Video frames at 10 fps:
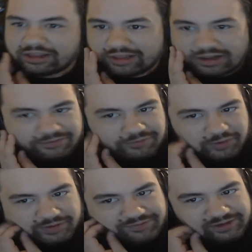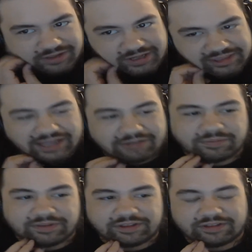a long format video like that
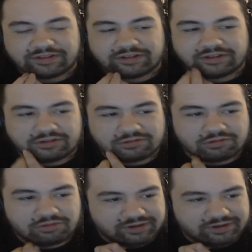would be cool.